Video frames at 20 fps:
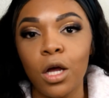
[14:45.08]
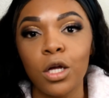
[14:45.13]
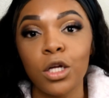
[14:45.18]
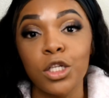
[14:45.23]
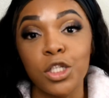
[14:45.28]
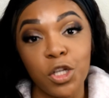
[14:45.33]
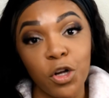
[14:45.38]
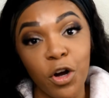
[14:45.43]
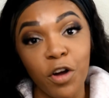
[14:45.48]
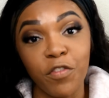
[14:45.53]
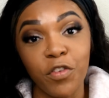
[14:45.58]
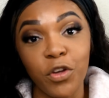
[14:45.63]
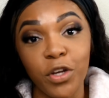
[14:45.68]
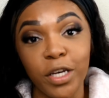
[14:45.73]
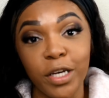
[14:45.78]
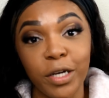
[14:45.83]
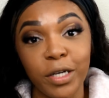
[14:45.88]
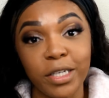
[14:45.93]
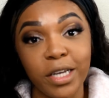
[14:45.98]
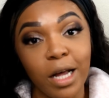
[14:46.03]
Sorry if you can
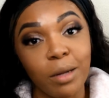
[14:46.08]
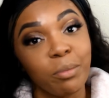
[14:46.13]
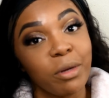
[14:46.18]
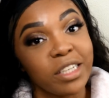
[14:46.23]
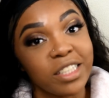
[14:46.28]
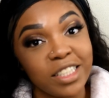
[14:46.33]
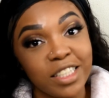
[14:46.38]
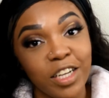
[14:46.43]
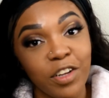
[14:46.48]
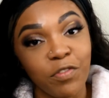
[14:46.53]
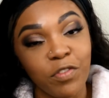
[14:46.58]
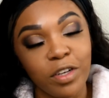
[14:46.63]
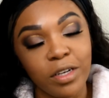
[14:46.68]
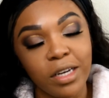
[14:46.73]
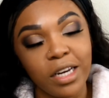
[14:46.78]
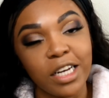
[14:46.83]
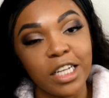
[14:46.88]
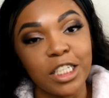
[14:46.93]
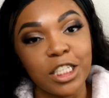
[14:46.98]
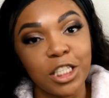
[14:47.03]
hear Doc McStuffin.
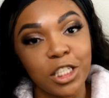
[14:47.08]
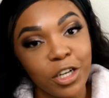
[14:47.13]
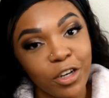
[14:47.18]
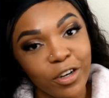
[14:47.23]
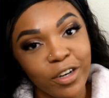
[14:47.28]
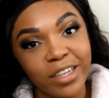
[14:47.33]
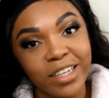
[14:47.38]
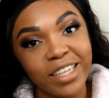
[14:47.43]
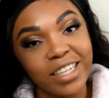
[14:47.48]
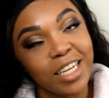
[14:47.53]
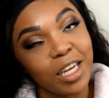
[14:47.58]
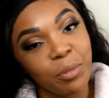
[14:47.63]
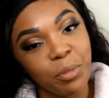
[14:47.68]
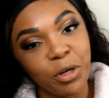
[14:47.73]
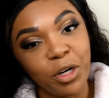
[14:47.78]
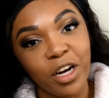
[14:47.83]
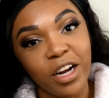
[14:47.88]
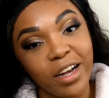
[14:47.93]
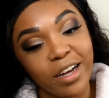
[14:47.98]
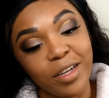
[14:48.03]
It is currently keeping
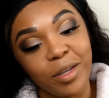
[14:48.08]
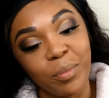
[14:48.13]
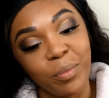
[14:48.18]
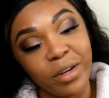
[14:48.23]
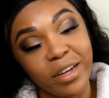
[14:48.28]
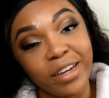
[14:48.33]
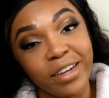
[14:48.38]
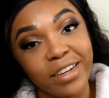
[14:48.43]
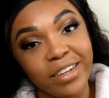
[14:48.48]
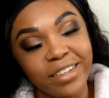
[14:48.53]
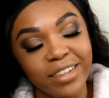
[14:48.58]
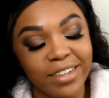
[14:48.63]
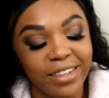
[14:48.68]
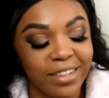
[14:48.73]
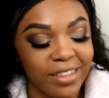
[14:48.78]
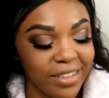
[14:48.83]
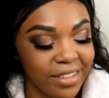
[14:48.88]
her occupied.